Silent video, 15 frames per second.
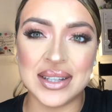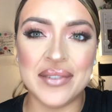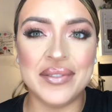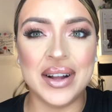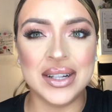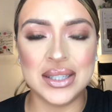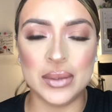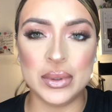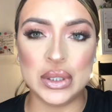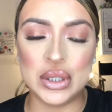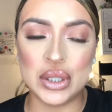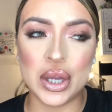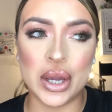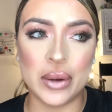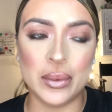I felt it was
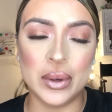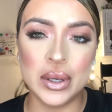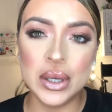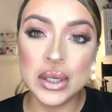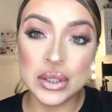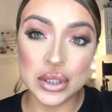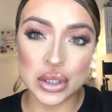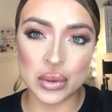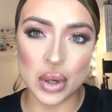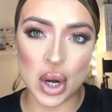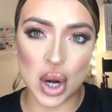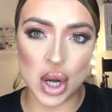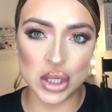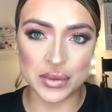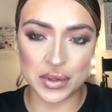too
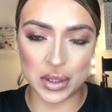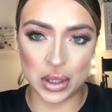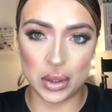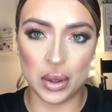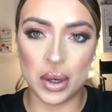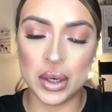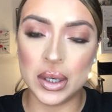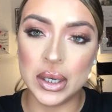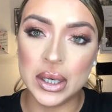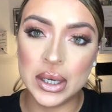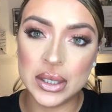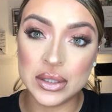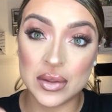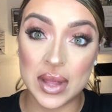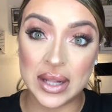harsh for the look.
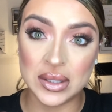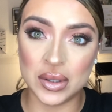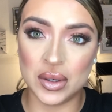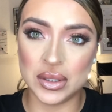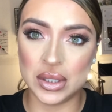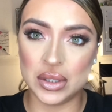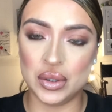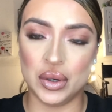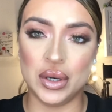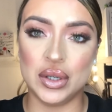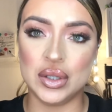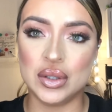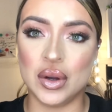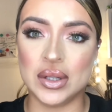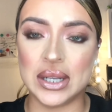So that's all I've done. I
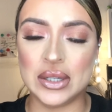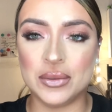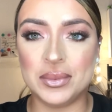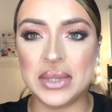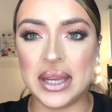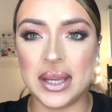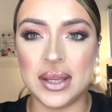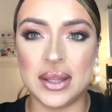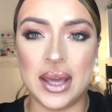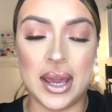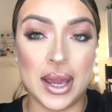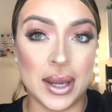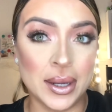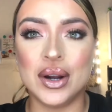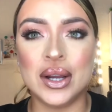just thought I'd update you
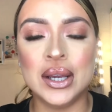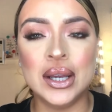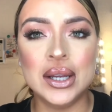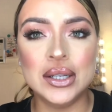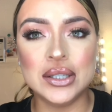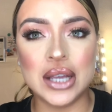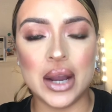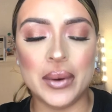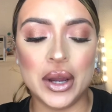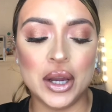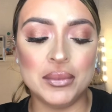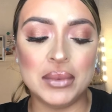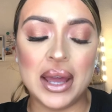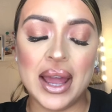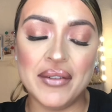there. So I
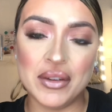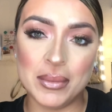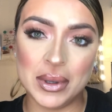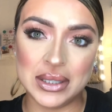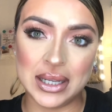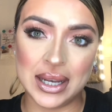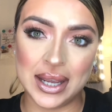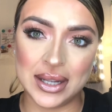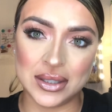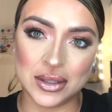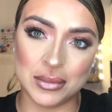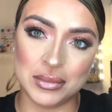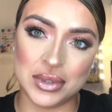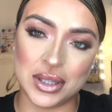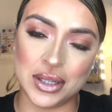hope that everybody learned
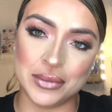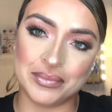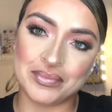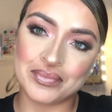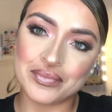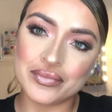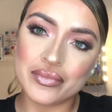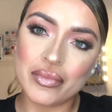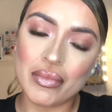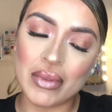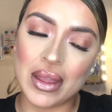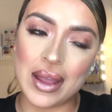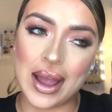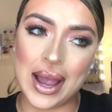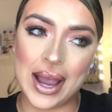something,
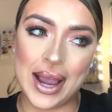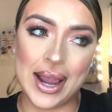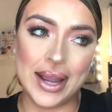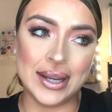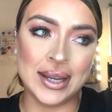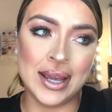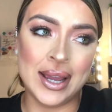and